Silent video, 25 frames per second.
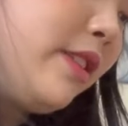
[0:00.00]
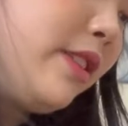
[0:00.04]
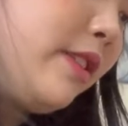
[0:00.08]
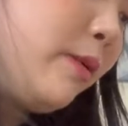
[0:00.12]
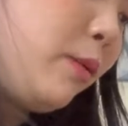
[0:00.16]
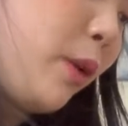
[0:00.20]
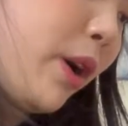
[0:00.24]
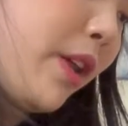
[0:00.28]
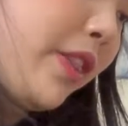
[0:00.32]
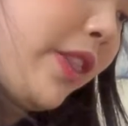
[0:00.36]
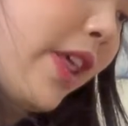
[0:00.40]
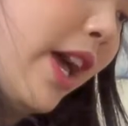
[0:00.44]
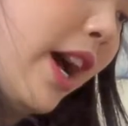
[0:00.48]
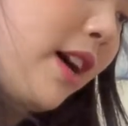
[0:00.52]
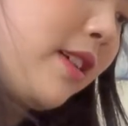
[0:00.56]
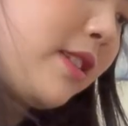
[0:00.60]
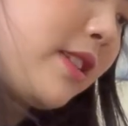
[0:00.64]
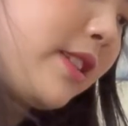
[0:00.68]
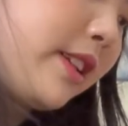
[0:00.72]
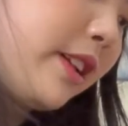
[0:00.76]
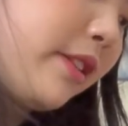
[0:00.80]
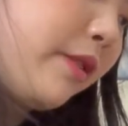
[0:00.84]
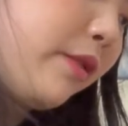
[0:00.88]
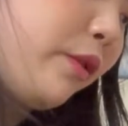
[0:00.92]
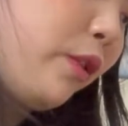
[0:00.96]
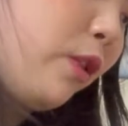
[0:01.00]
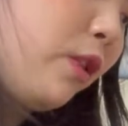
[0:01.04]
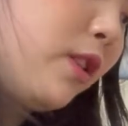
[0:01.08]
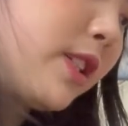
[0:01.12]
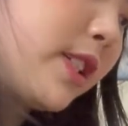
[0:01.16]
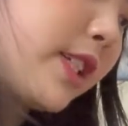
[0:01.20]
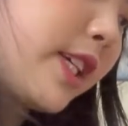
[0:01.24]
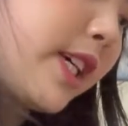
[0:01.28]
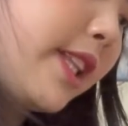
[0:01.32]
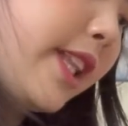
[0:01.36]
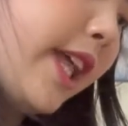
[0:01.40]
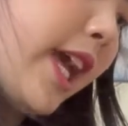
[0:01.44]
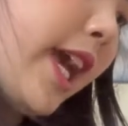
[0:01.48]
1004
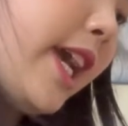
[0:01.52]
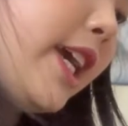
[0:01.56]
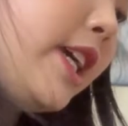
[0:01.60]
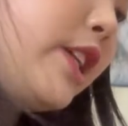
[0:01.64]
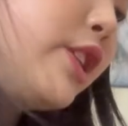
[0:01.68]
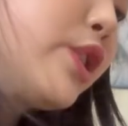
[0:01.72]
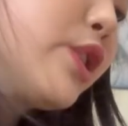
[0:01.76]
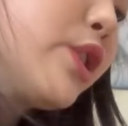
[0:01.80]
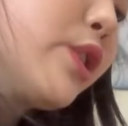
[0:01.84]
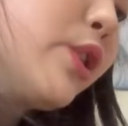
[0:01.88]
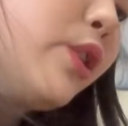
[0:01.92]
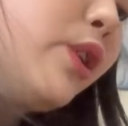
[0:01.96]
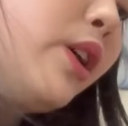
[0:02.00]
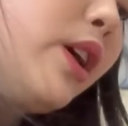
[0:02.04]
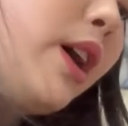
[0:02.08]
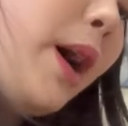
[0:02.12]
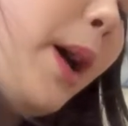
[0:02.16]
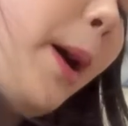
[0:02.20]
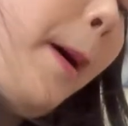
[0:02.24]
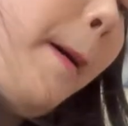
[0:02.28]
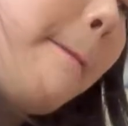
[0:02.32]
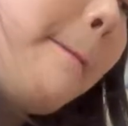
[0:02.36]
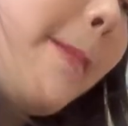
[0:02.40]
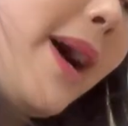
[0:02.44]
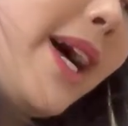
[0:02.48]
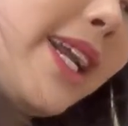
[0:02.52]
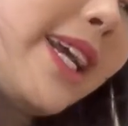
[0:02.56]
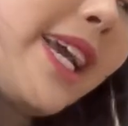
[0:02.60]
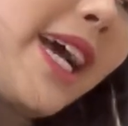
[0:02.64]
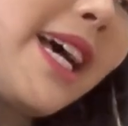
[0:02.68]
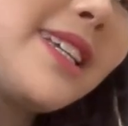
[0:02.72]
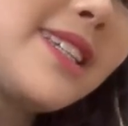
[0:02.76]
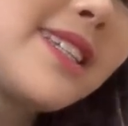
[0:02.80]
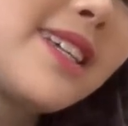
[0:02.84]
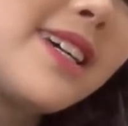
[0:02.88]
Skin Angel Madagascar